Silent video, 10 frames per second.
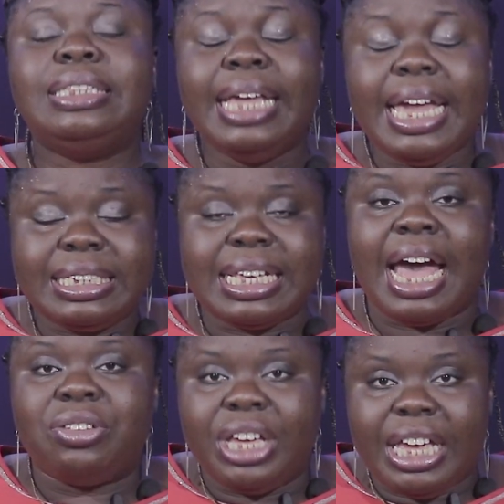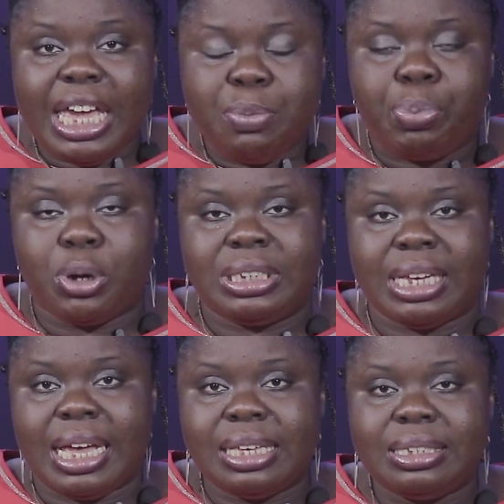These are the
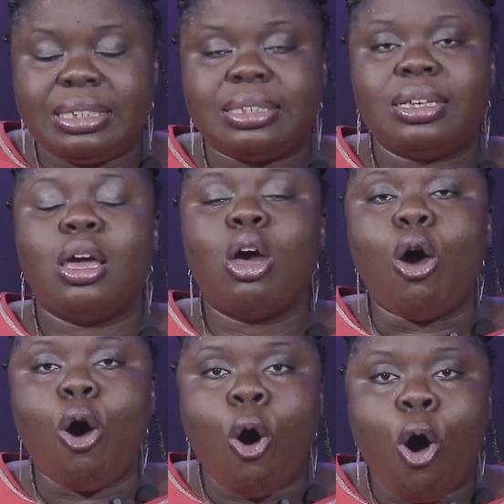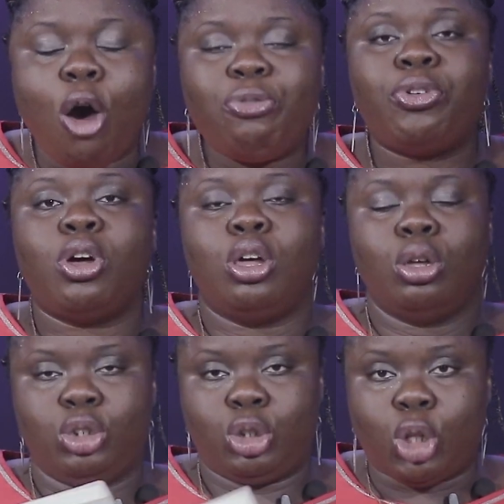importance of
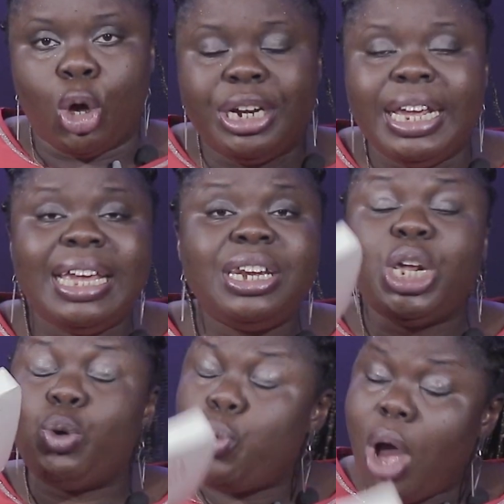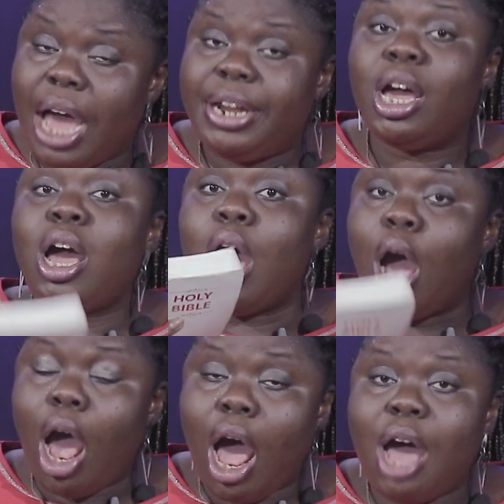studying the Word
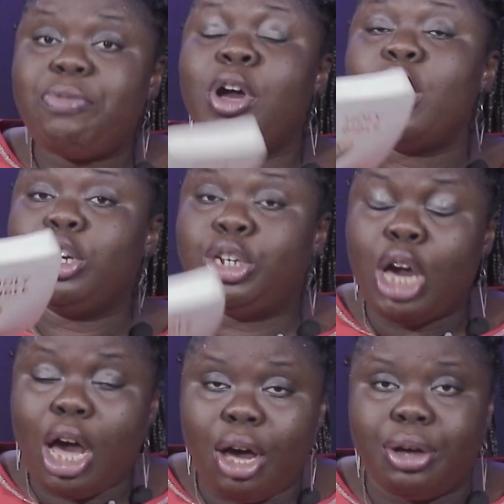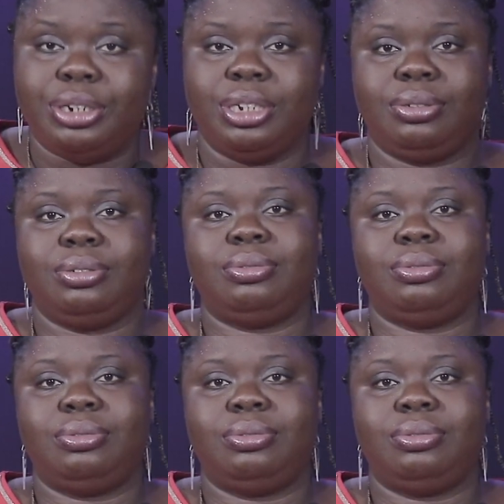of God.